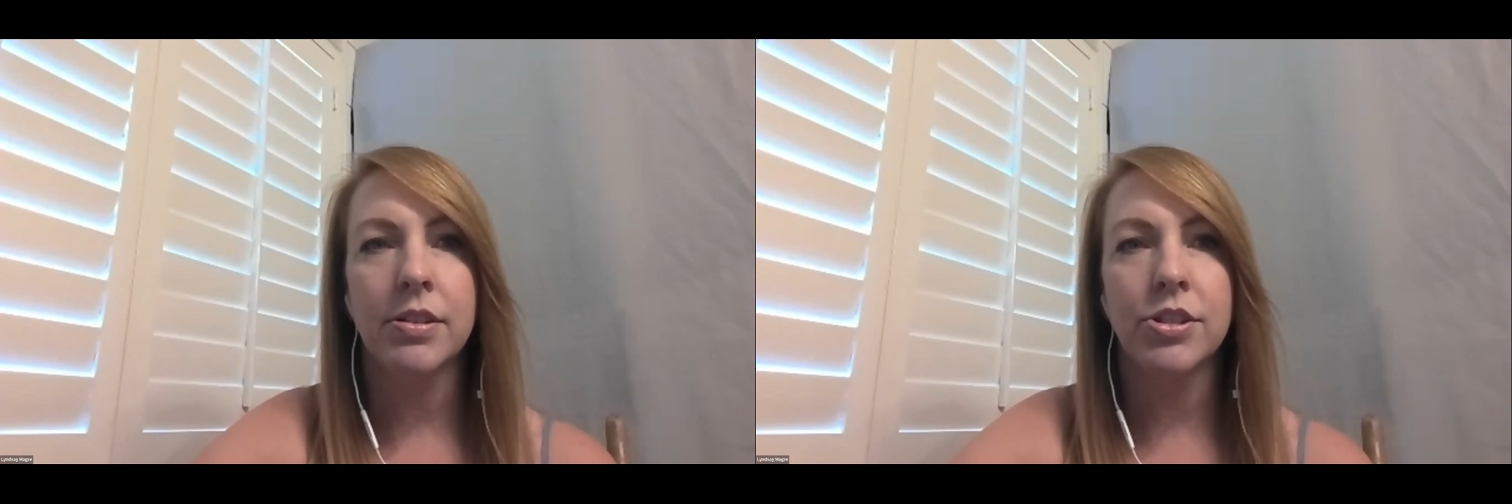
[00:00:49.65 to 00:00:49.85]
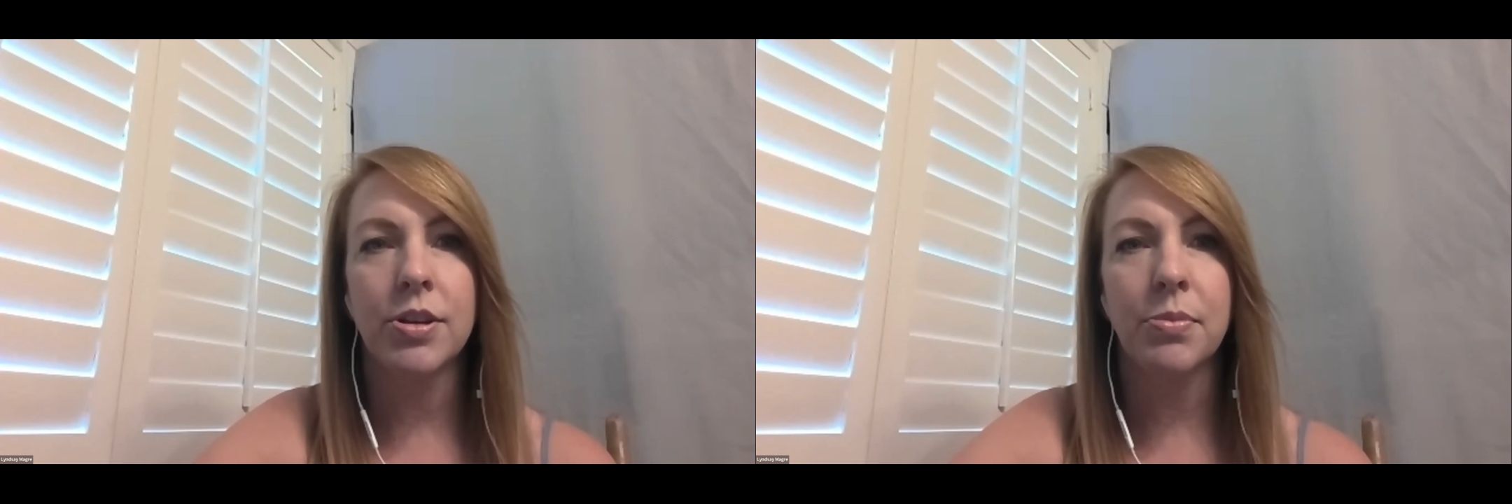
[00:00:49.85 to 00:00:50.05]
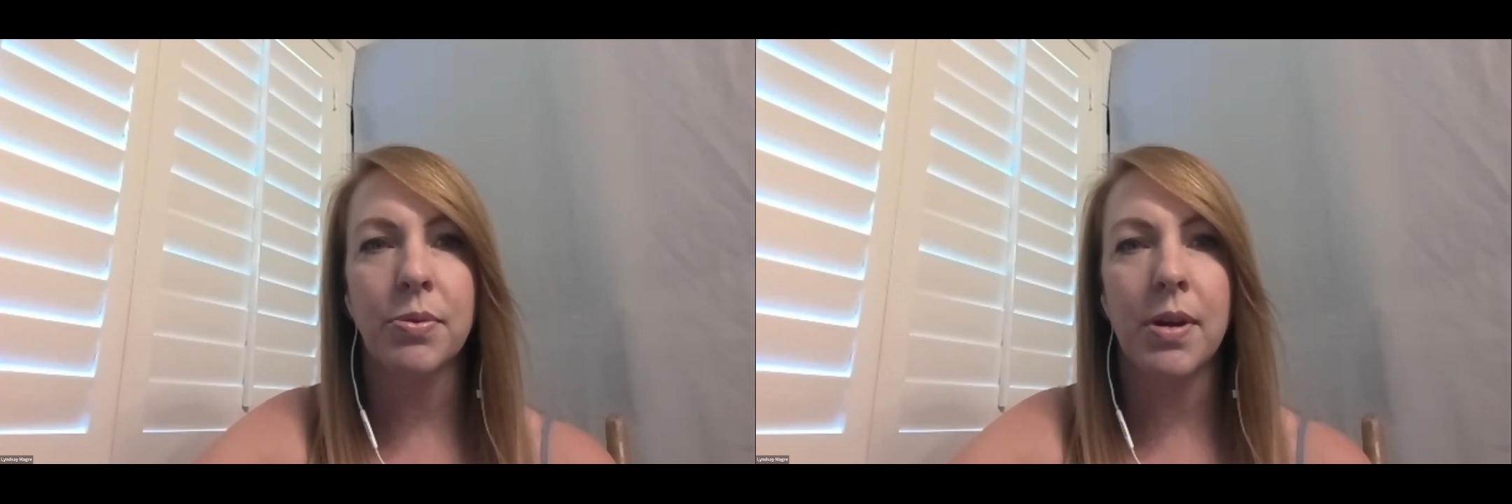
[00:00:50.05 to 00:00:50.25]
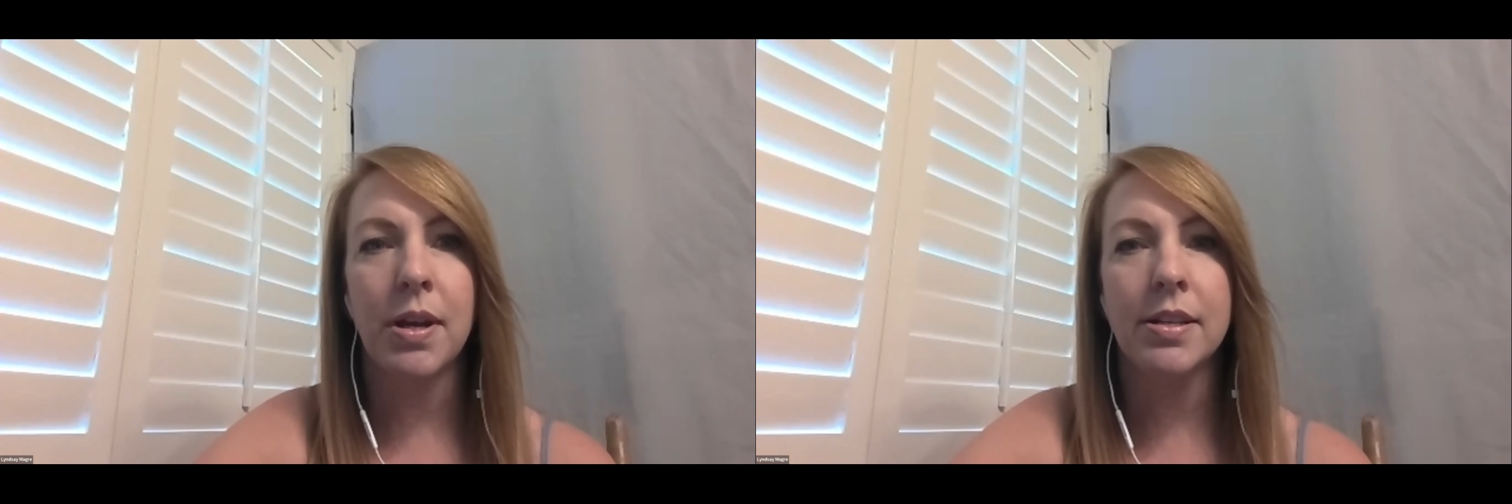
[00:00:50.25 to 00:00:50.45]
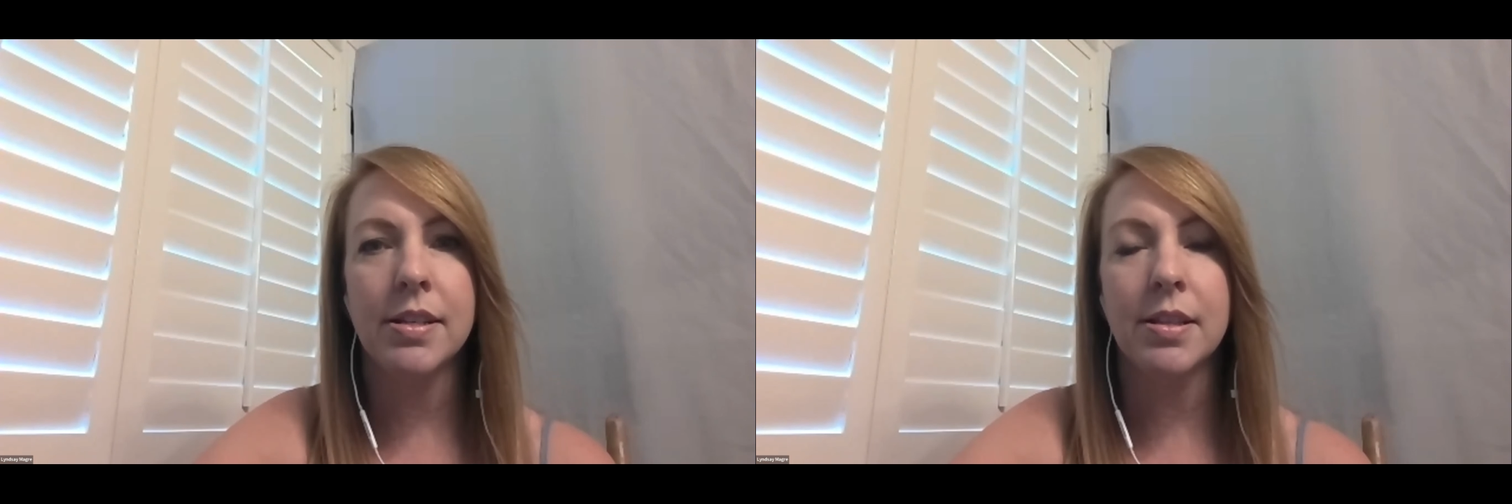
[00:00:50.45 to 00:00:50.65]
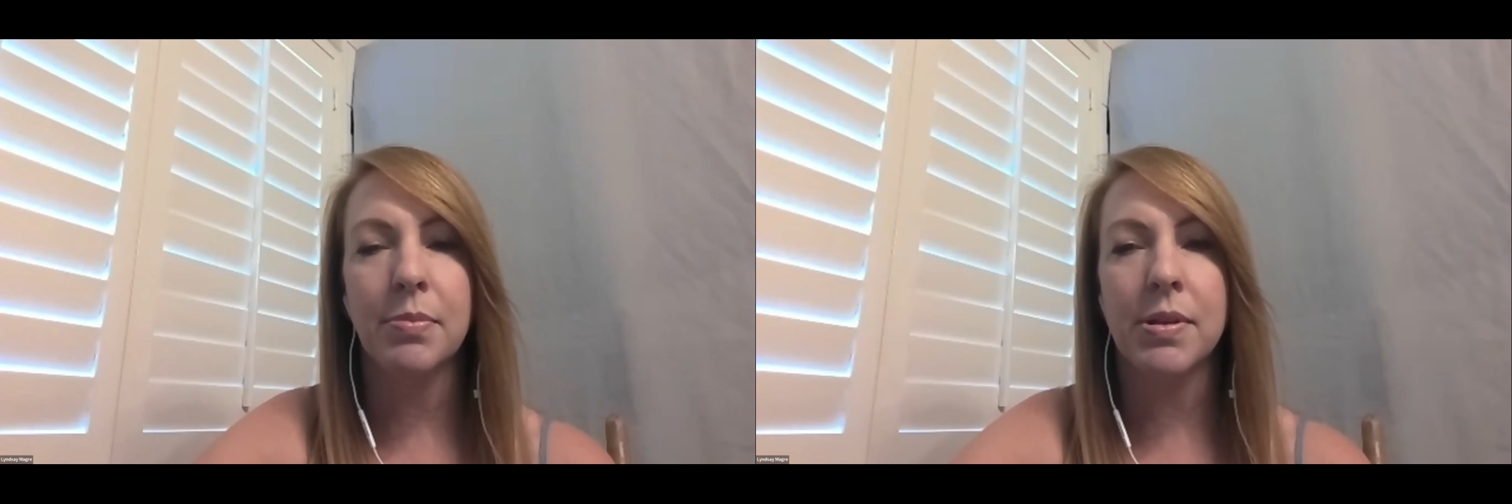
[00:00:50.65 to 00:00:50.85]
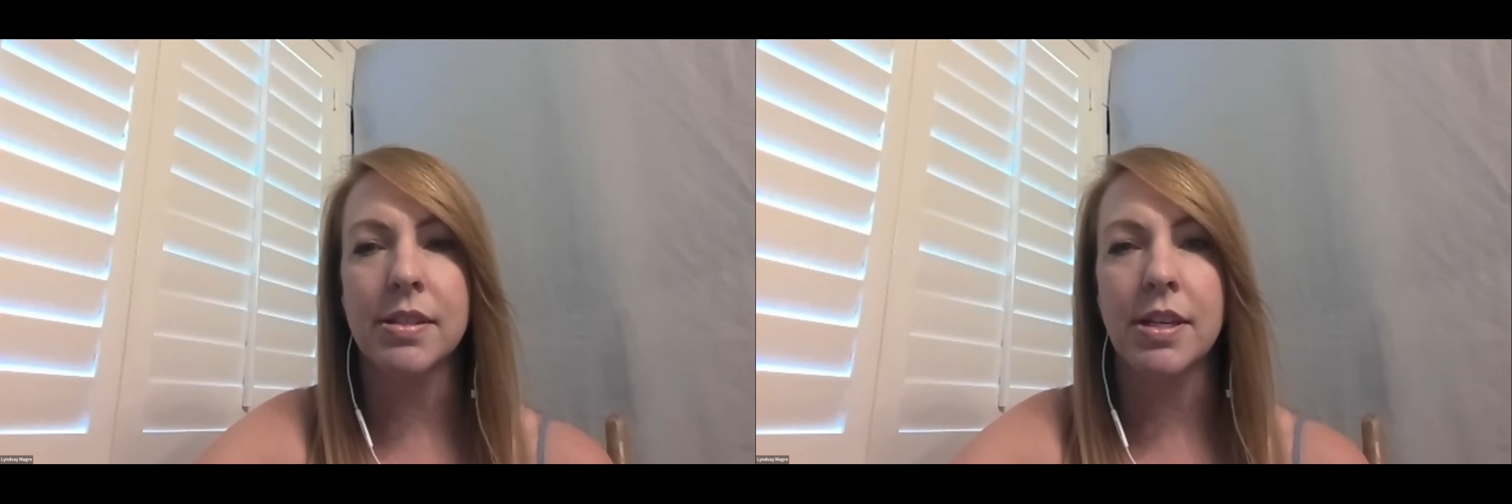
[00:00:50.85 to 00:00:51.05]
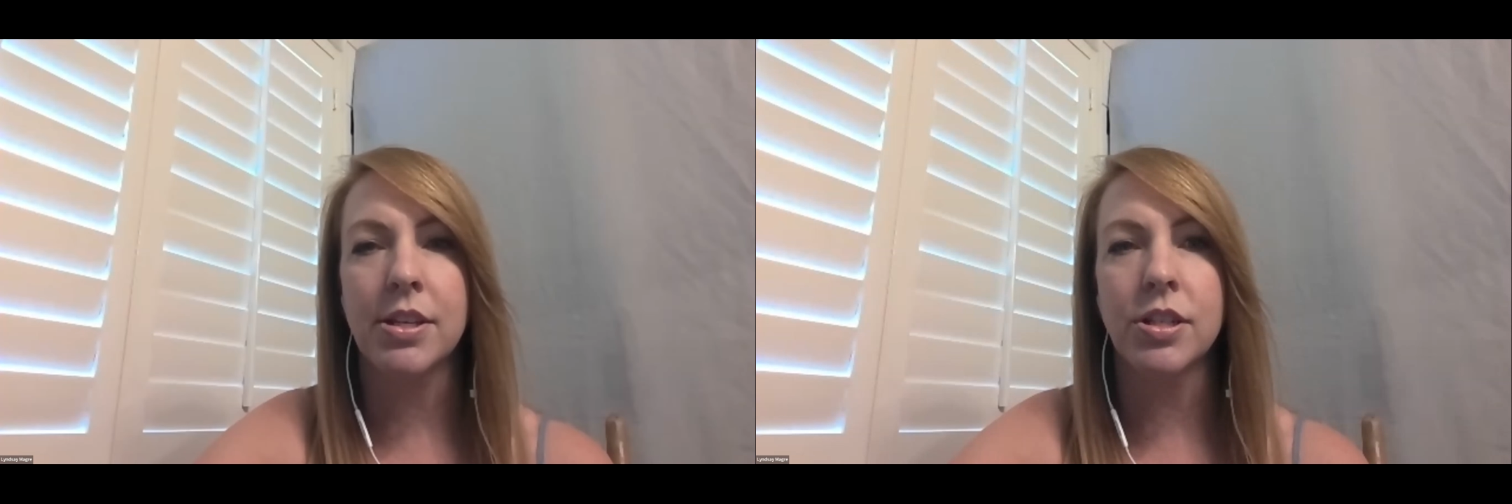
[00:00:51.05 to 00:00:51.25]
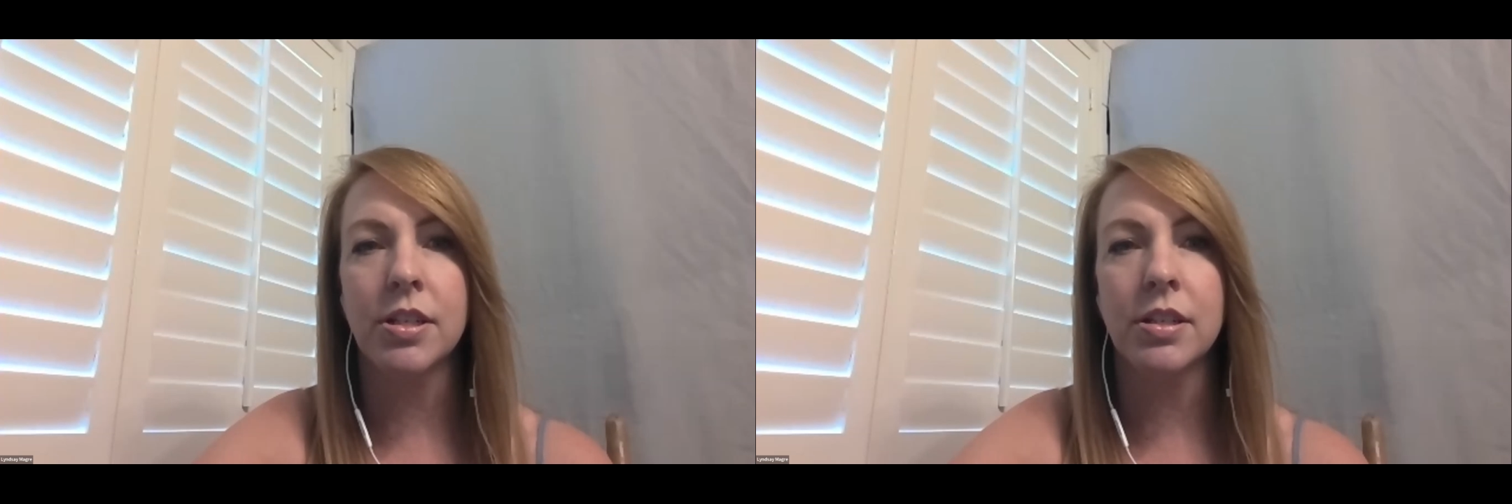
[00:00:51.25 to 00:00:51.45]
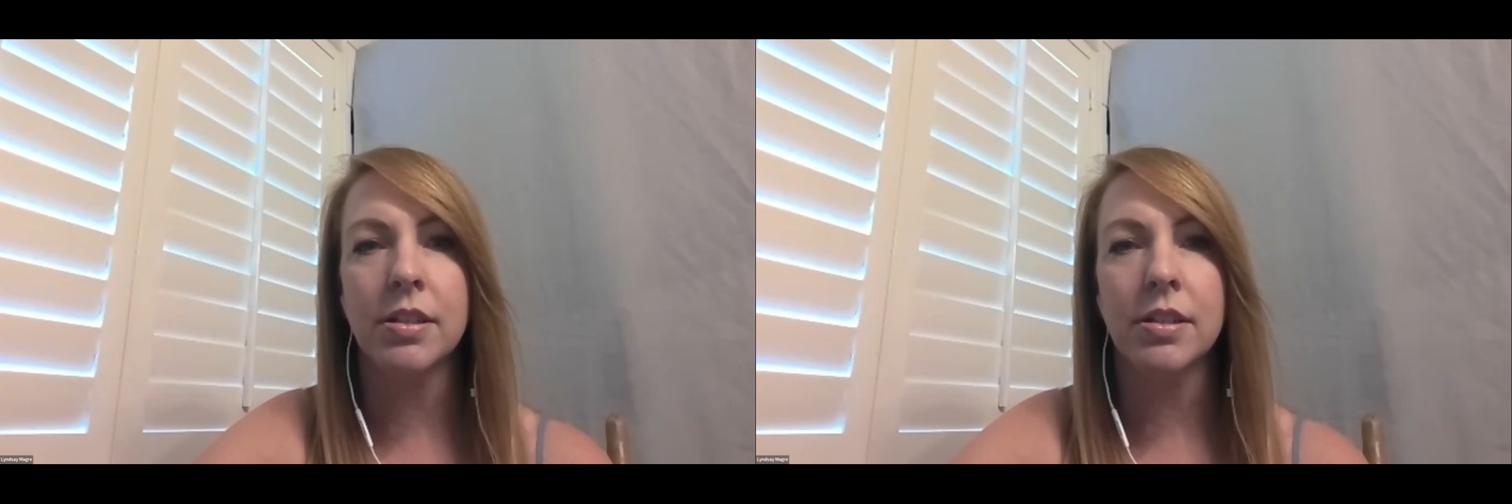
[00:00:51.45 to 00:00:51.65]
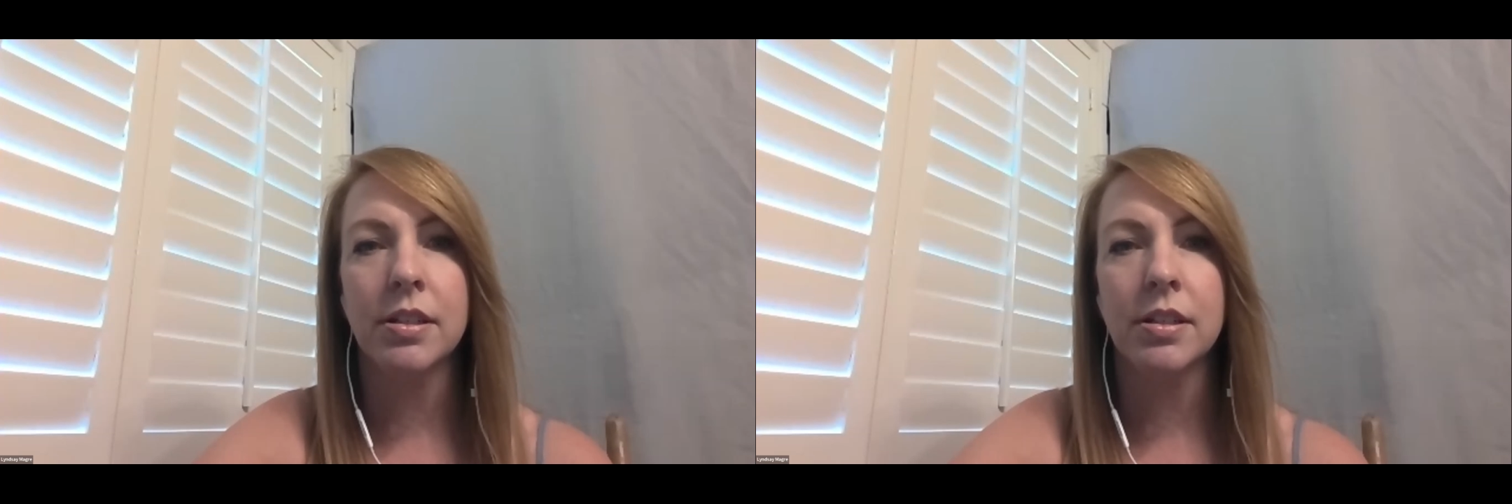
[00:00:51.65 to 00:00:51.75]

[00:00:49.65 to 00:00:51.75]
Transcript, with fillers: jump right into the presentation.